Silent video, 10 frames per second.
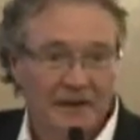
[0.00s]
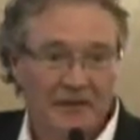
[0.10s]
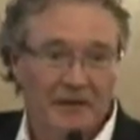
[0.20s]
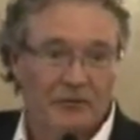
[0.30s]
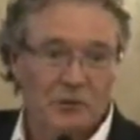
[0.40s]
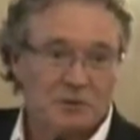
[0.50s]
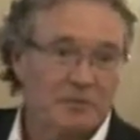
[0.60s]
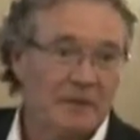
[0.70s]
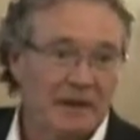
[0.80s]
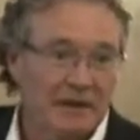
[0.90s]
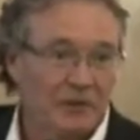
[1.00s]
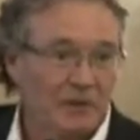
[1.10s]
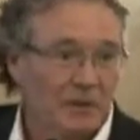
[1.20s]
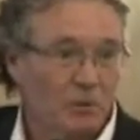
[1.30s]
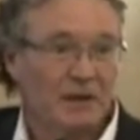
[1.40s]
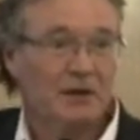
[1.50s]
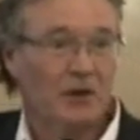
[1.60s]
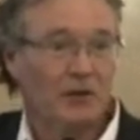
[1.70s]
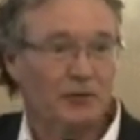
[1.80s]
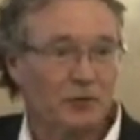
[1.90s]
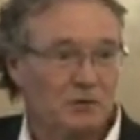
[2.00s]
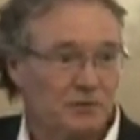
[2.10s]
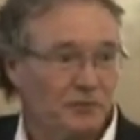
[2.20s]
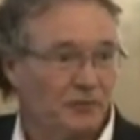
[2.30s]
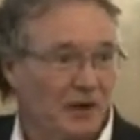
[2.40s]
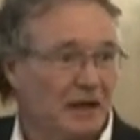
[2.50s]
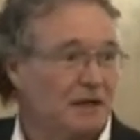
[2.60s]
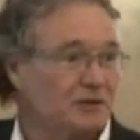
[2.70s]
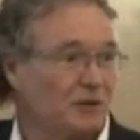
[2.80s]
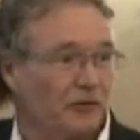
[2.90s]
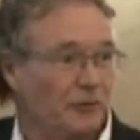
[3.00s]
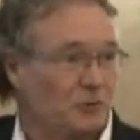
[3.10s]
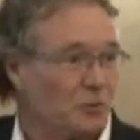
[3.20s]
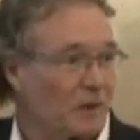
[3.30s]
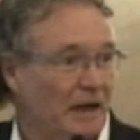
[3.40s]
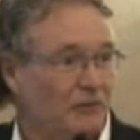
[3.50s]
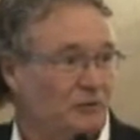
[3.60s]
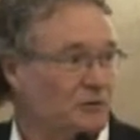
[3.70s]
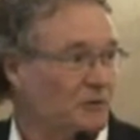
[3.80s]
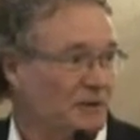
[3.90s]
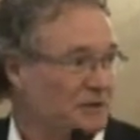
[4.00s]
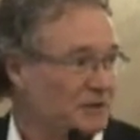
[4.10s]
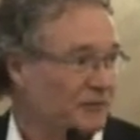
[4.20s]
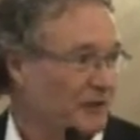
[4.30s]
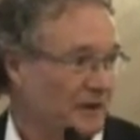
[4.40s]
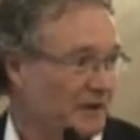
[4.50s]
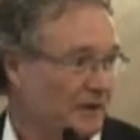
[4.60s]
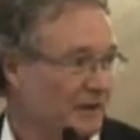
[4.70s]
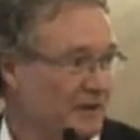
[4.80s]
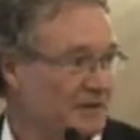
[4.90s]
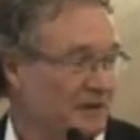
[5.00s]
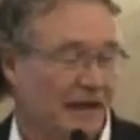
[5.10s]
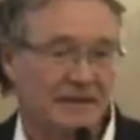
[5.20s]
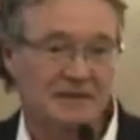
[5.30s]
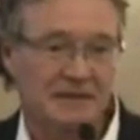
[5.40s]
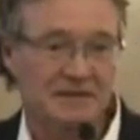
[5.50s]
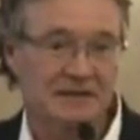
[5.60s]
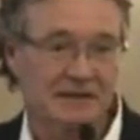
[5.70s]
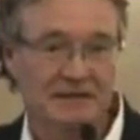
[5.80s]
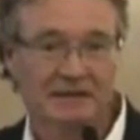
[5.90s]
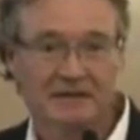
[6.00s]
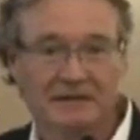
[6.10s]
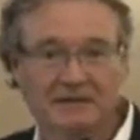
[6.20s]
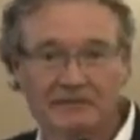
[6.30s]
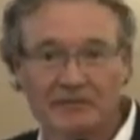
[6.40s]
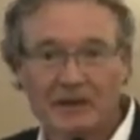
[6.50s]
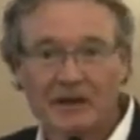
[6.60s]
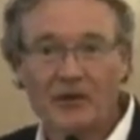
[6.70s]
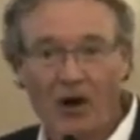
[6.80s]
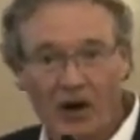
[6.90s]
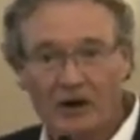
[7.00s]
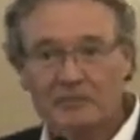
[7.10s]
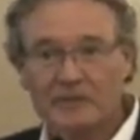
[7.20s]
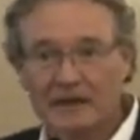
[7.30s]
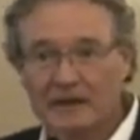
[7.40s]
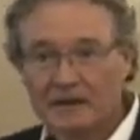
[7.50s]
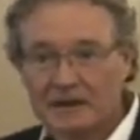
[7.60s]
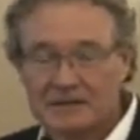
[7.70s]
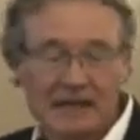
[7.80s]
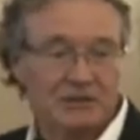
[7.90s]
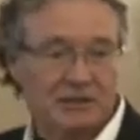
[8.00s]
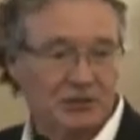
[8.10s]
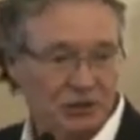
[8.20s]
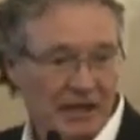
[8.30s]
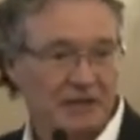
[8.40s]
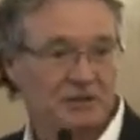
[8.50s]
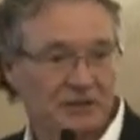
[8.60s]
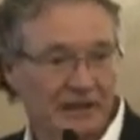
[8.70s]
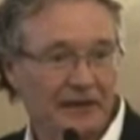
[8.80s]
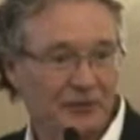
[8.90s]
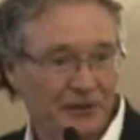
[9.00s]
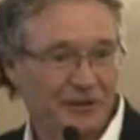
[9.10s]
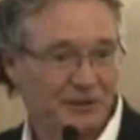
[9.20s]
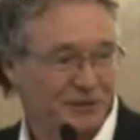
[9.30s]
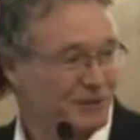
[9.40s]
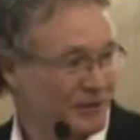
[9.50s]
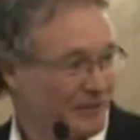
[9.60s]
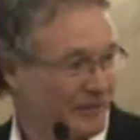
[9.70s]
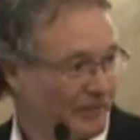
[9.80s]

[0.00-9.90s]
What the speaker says: The first bit, what he called the first phase or the first wave, was really just funding, and he said that's easy. The hard bit is actually changing the healthcare system.